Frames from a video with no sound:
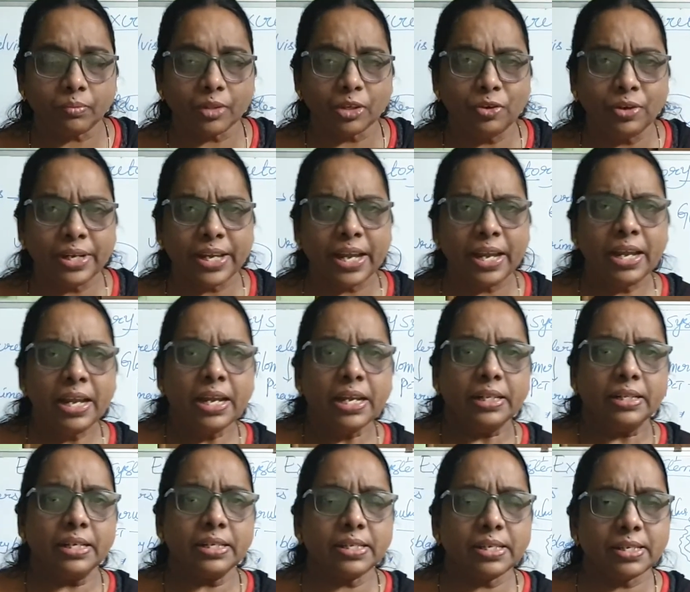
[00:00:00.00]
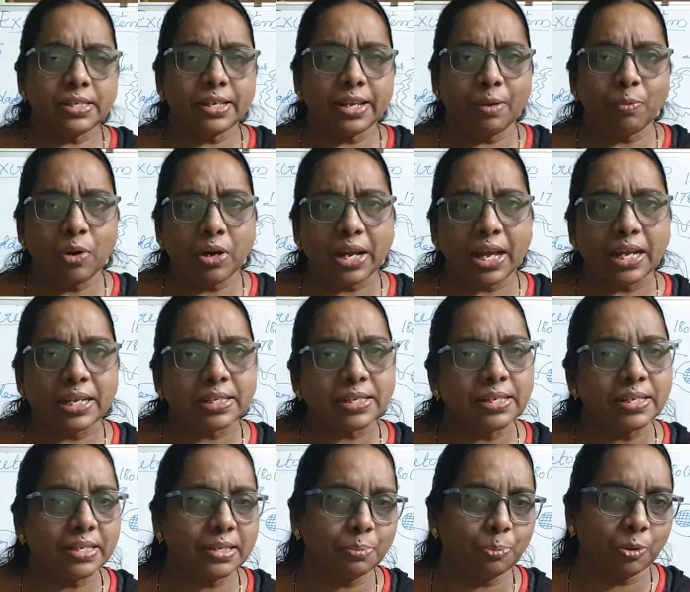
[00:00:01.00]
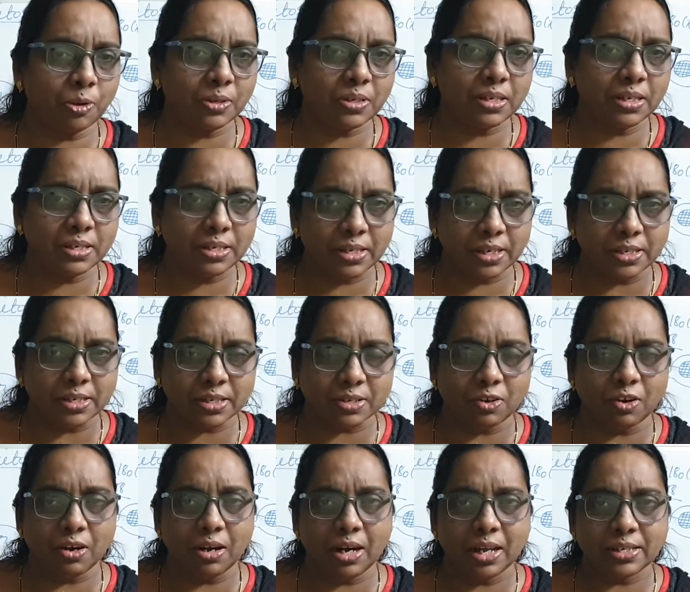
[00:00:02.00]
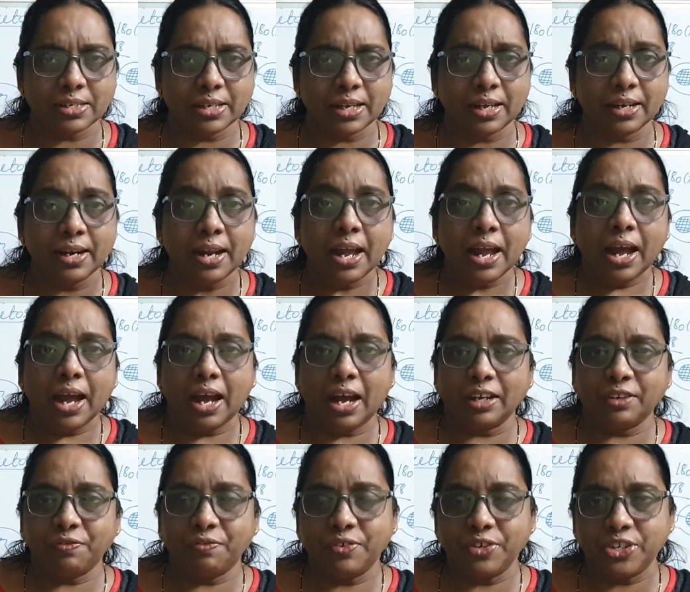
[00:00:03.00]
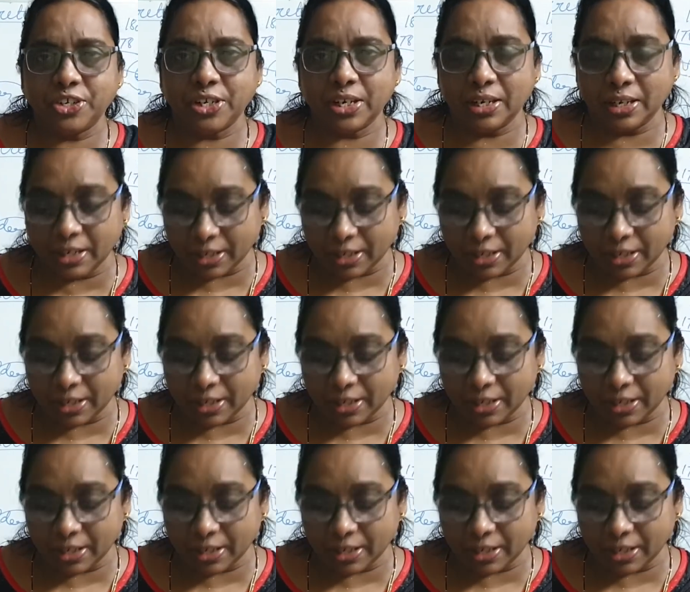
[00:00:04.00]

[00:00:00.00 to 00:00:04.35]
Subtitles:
Okay, this is hemodialysis process is called as an artificial